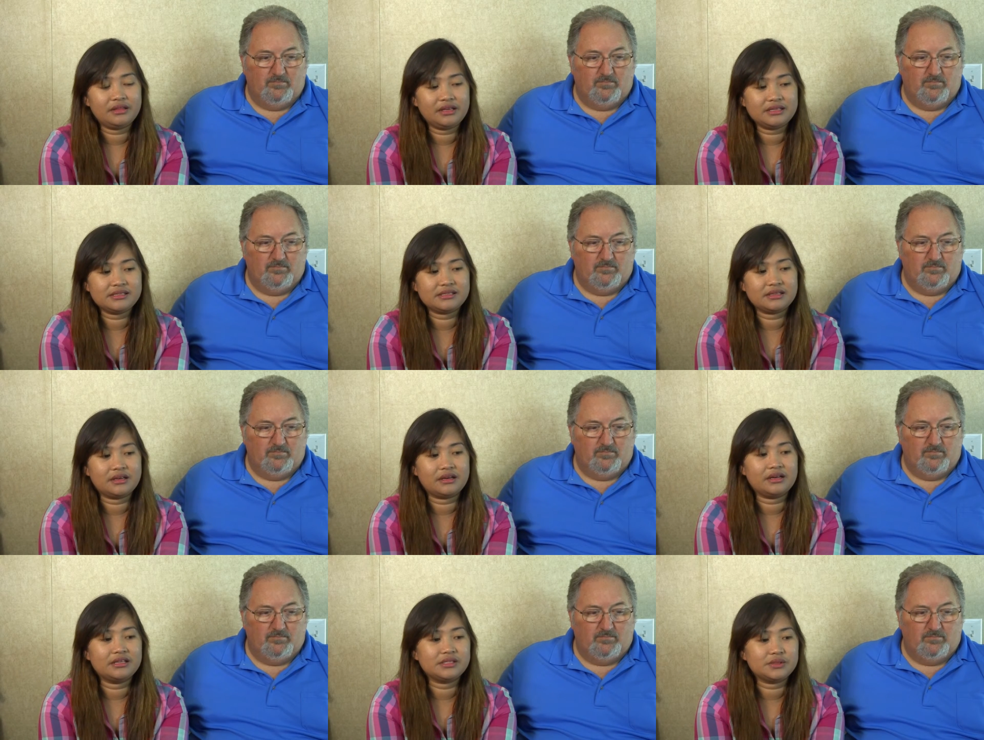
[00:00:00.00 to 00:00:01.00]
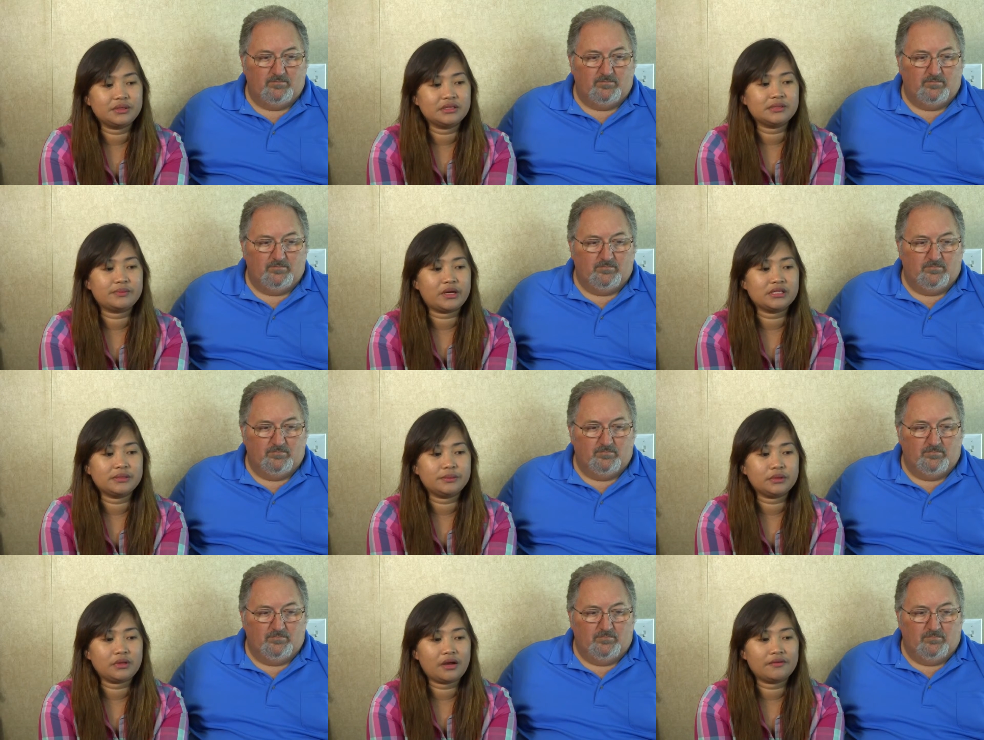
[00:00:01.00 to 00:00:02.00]
Speaker 1: this as soon as
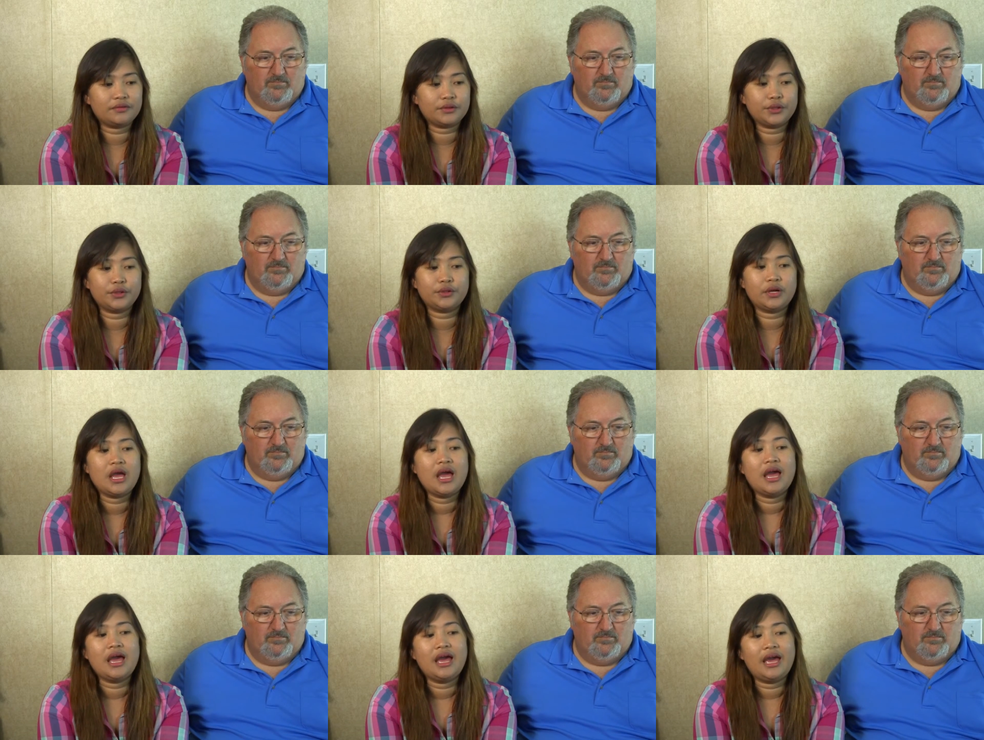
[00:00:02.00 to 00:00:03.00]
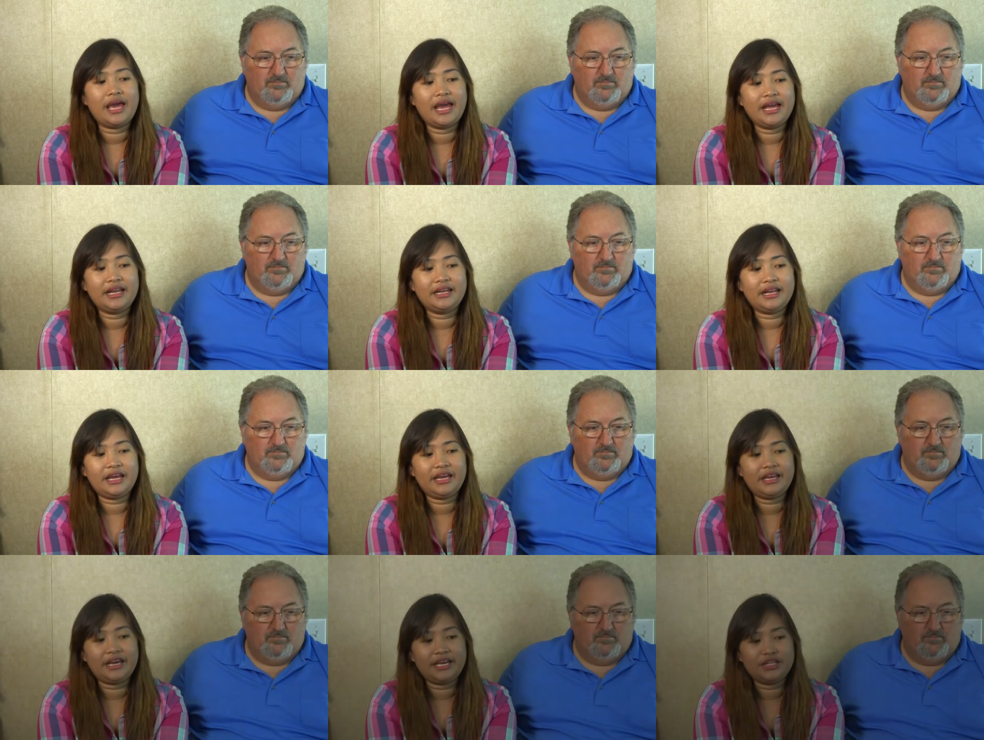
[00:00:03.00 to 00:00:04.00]
possible after your
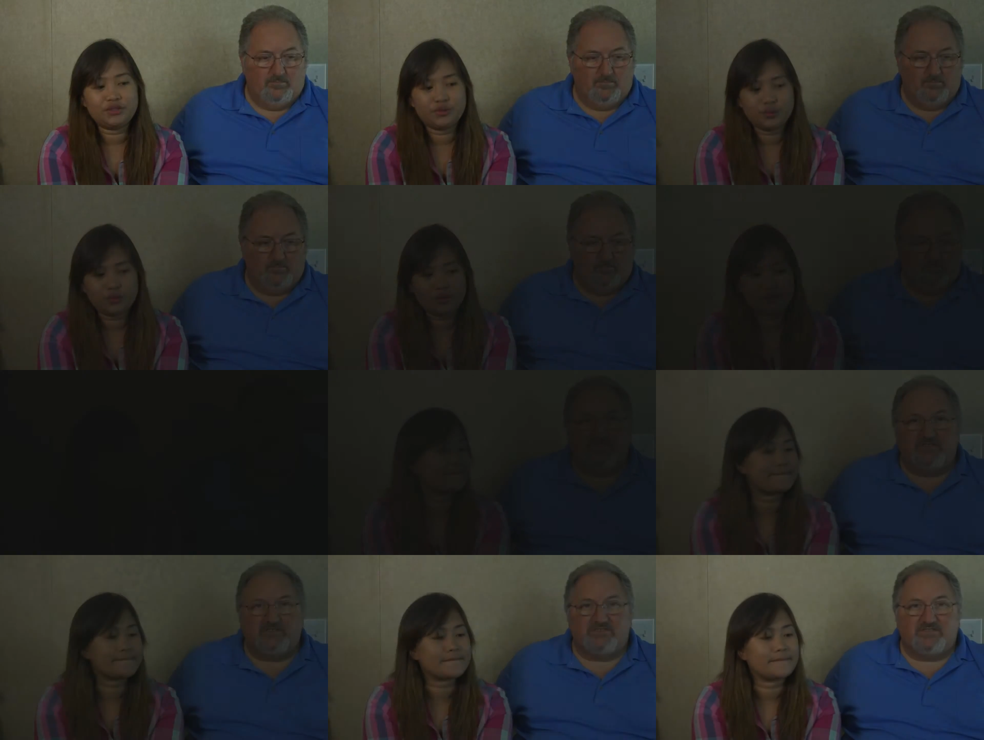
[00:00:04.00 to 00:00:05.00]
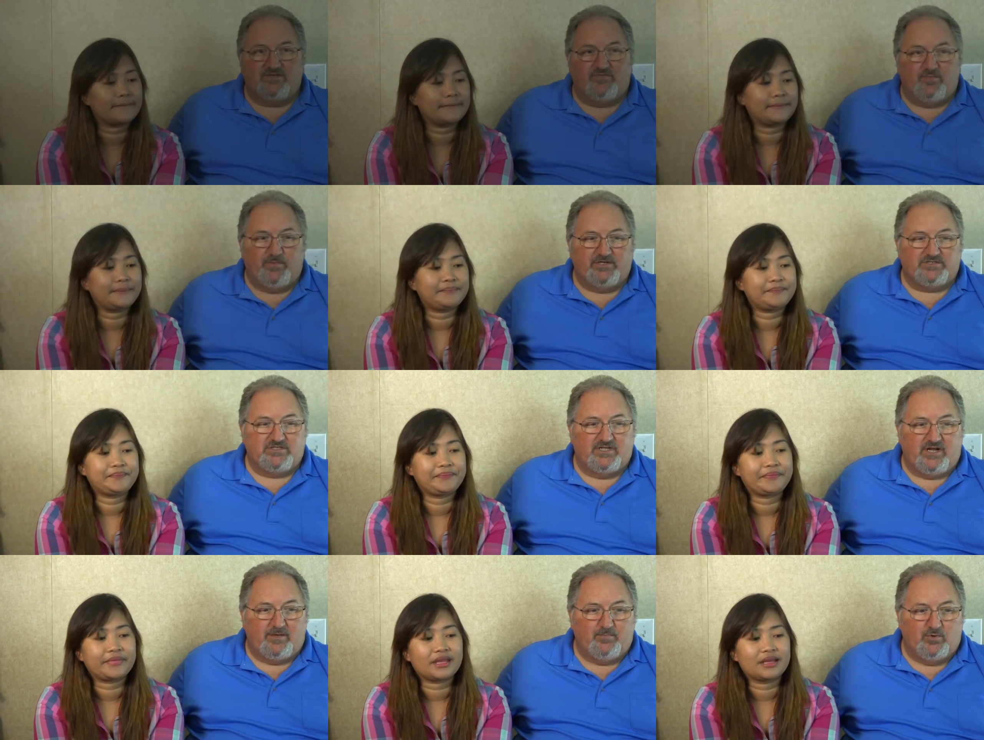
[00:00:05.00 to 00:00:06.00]
NAA2 arrives.
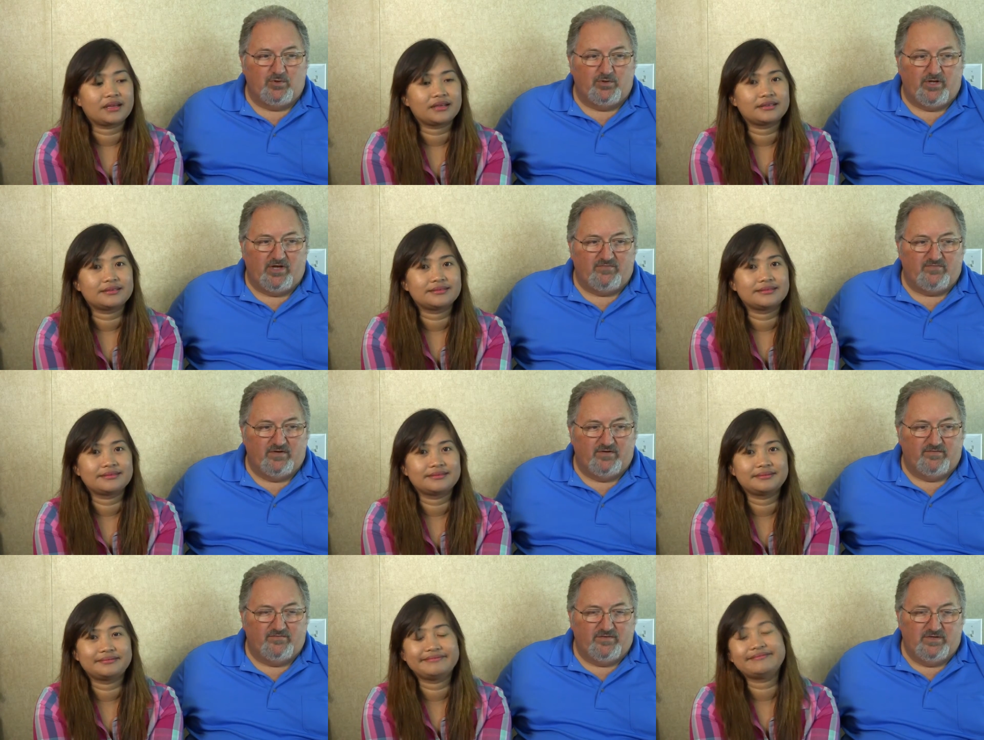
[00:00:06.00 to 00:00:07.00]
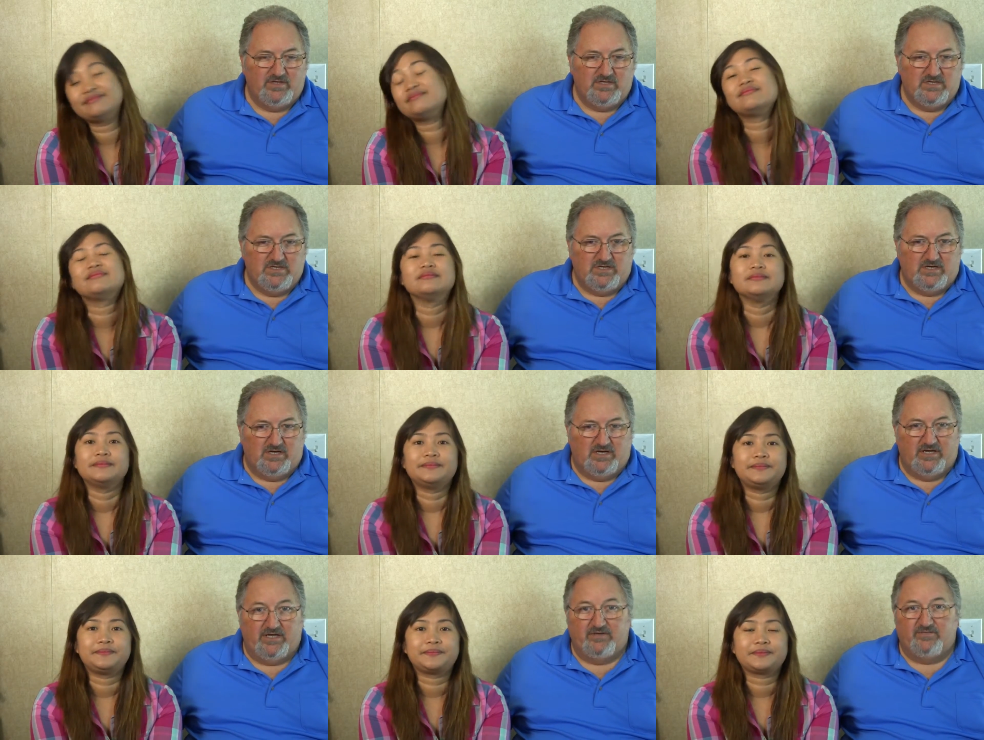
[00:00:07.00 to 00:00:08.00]
Speaker 2: That I pulled off of
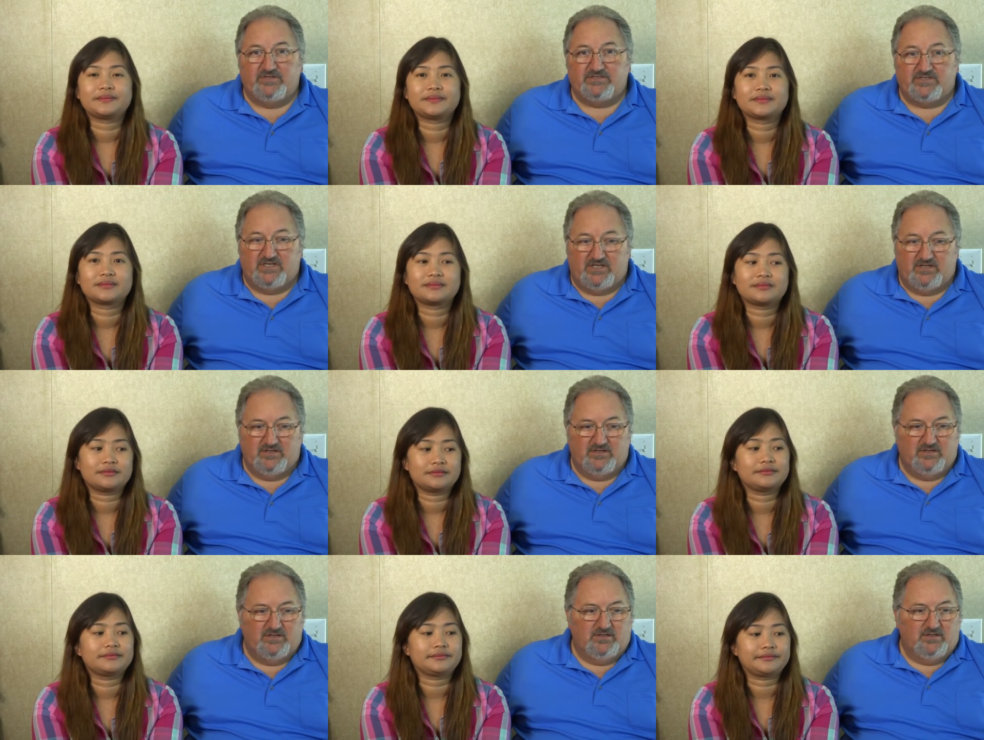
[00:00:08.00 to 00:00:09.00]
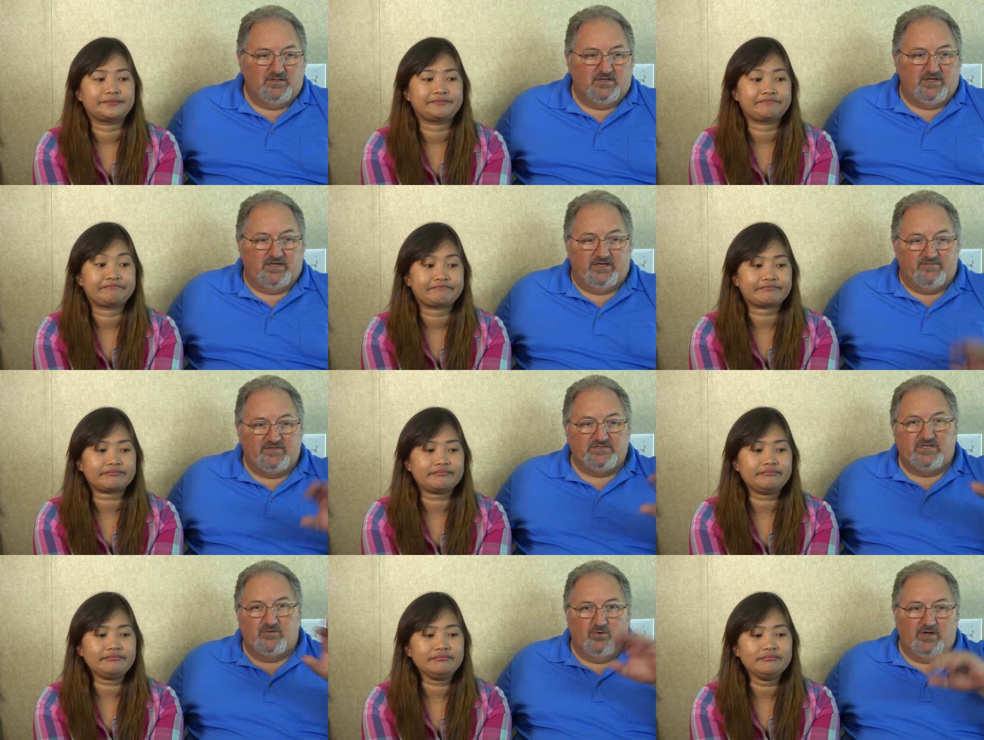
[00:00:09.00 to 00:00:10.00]
uh, NVC. Uh,
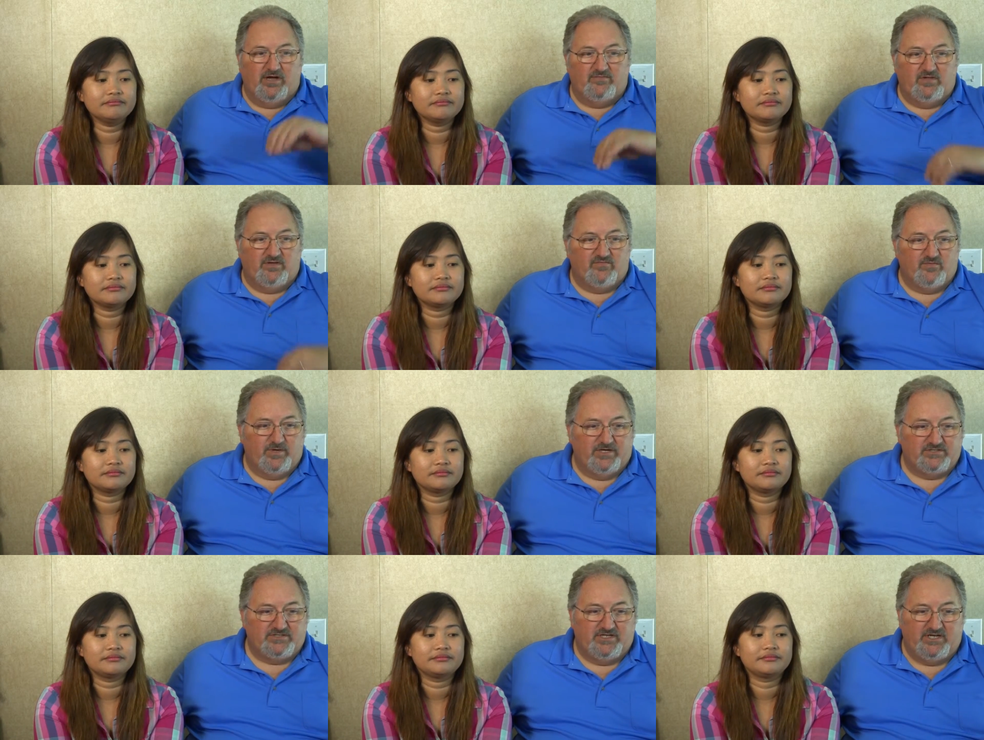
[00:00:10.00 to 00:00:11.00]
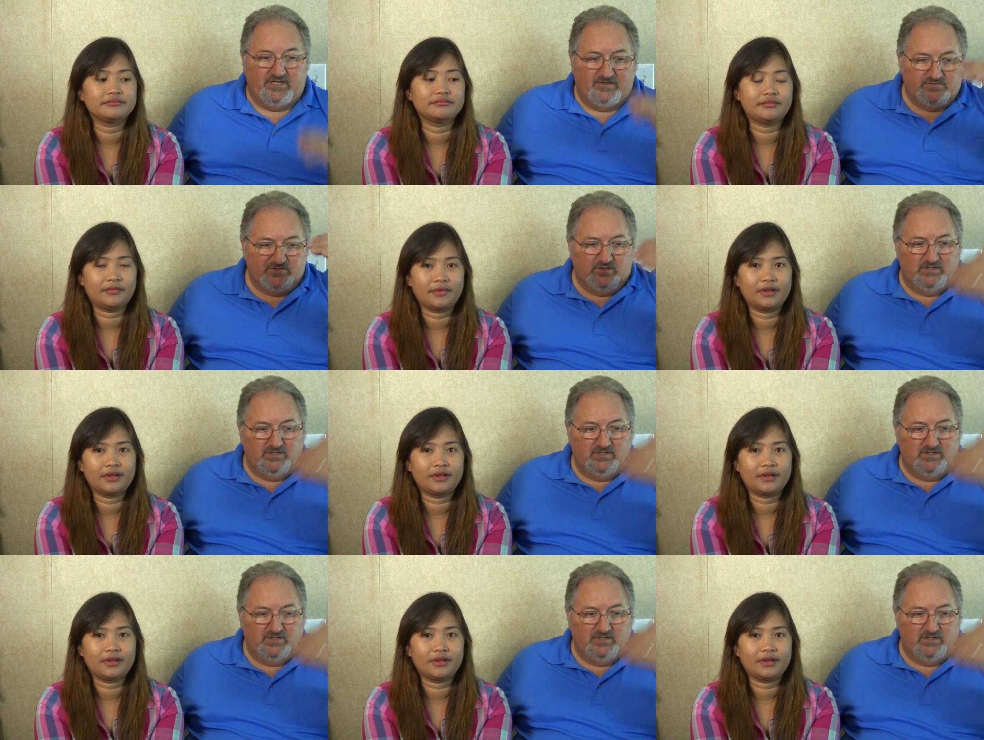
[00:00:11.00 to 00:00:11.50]
NVC will have the information and it gives you a